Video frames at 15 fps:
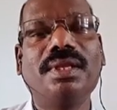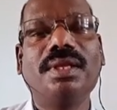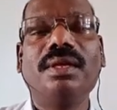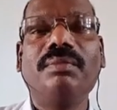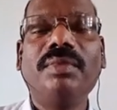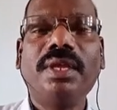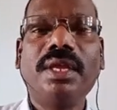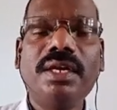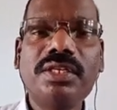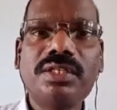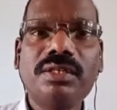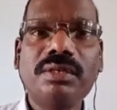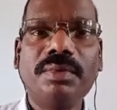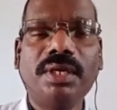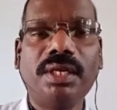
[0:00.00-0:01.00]
We can
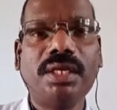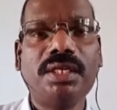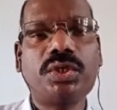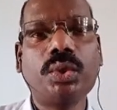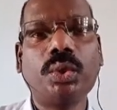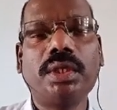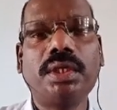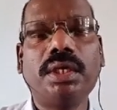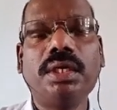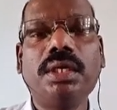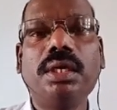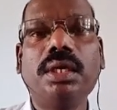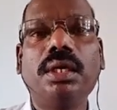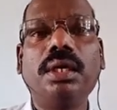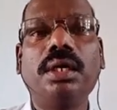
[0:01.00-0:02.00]
discriminate or
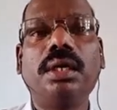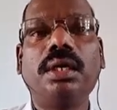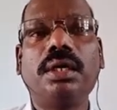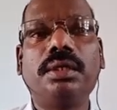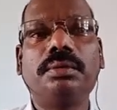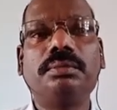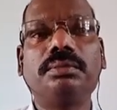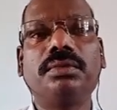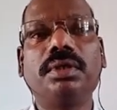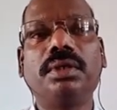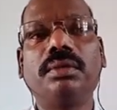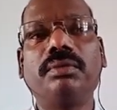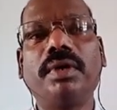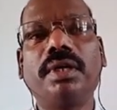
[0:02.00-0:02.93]
what are